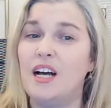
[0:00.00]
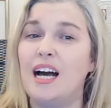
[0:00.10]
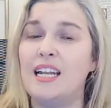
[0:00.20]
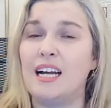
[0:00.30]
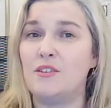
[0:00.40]

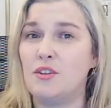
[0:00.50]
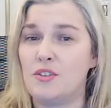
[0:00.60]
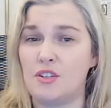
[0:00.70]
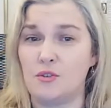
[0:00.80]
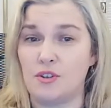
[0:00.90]
allow
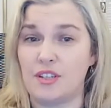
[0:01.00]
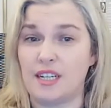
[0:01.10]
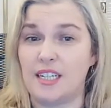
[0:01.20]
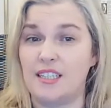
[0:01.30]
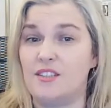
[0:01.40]
those in Northern
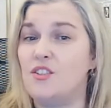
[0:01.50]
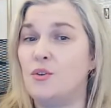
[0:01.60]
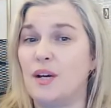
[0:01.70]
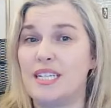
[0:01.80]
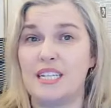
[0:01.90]
Ireland
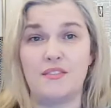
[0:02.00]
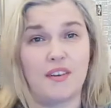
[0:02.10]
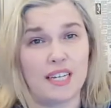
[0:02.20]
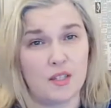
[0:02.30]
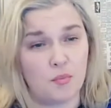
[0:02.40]
to
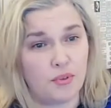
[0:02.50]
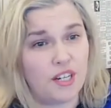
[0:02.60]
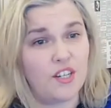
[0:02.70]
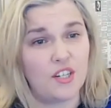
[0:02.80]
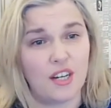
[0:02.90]
identify as
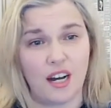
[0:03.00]
British,